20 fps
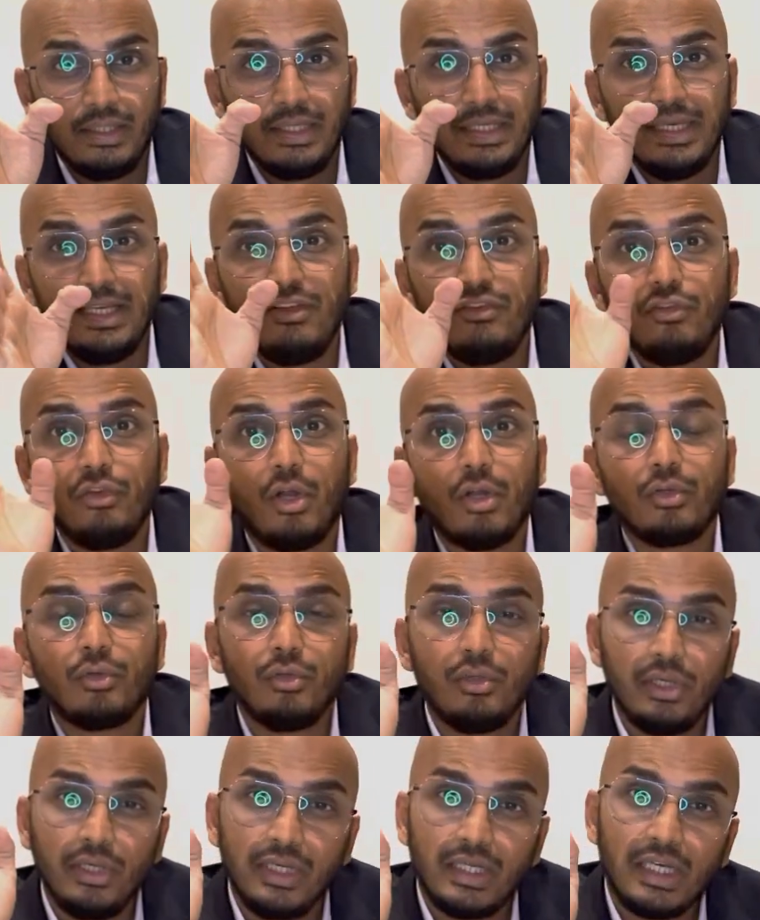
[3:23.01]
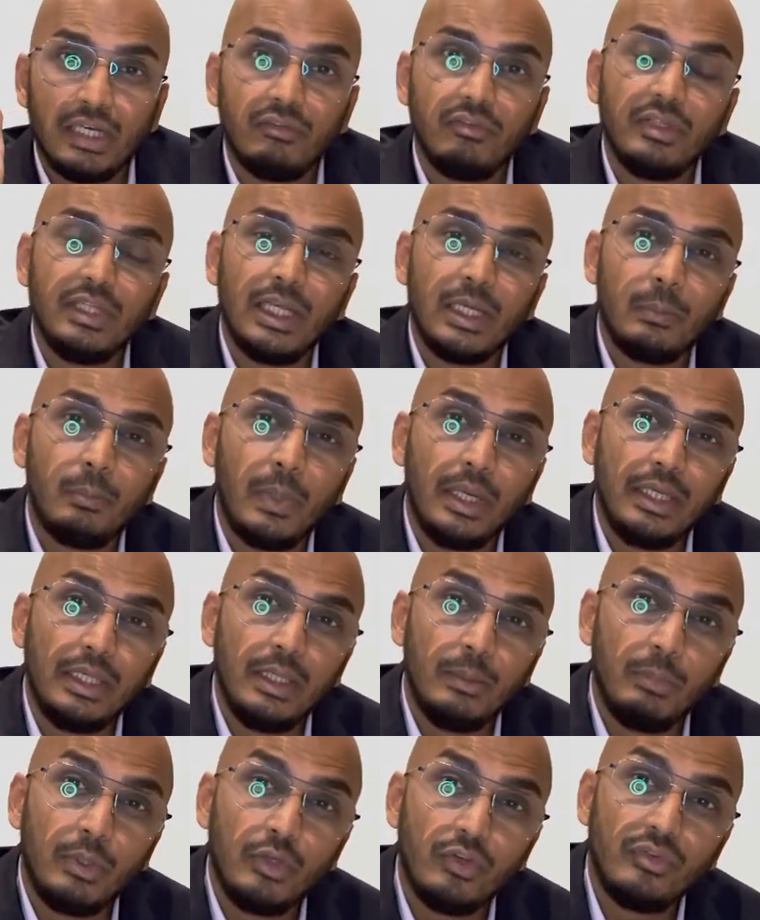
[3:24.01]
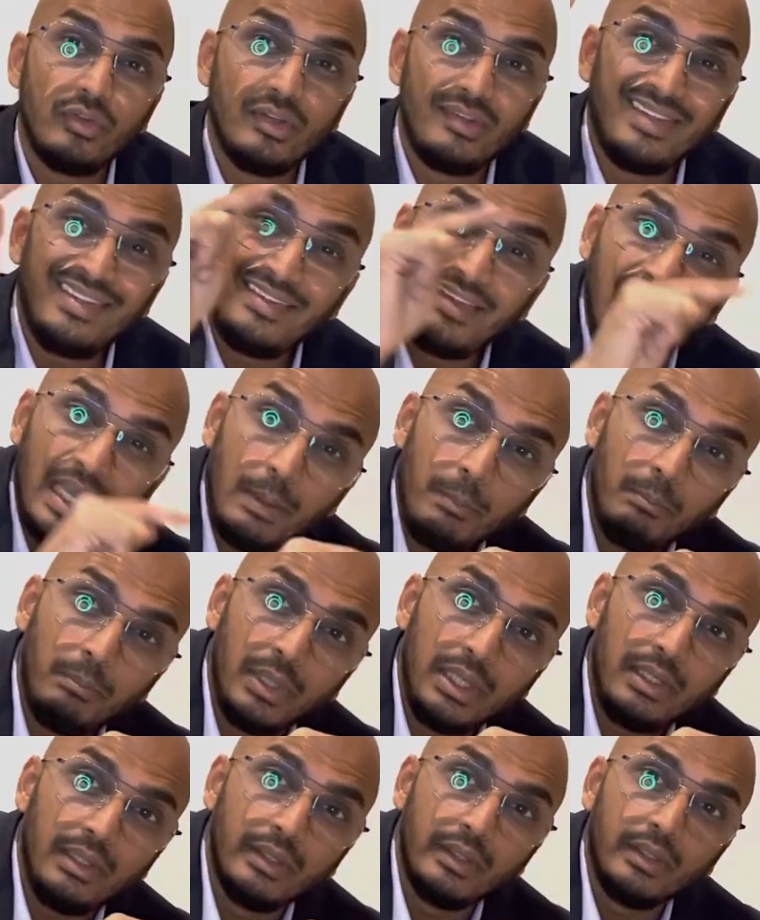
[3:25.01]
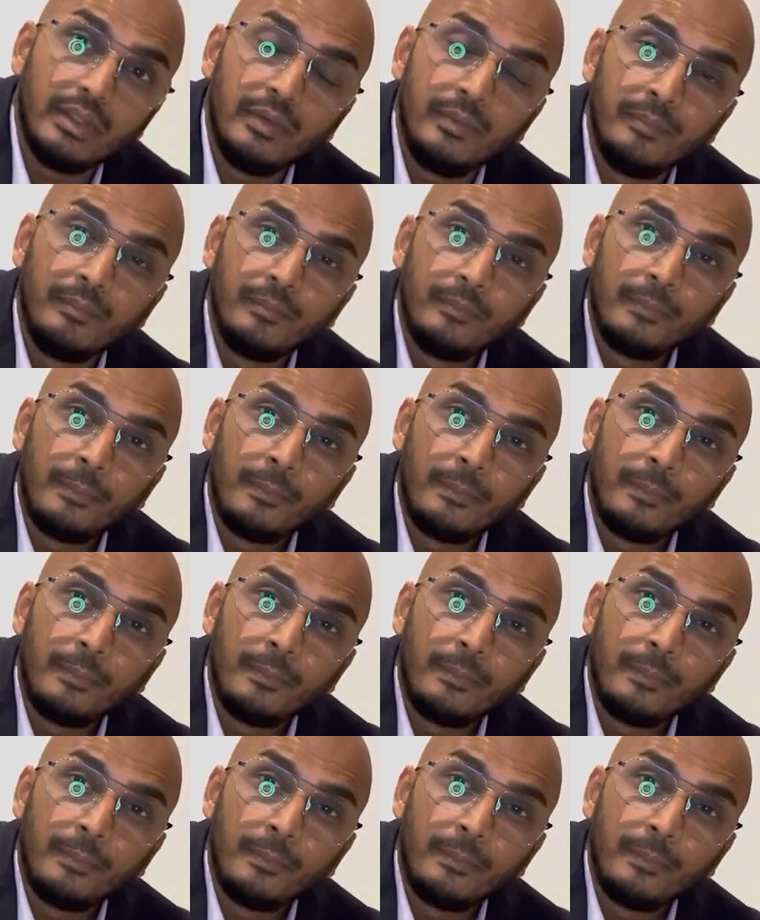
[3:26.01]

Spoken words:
He's not going to recover that money because the same builder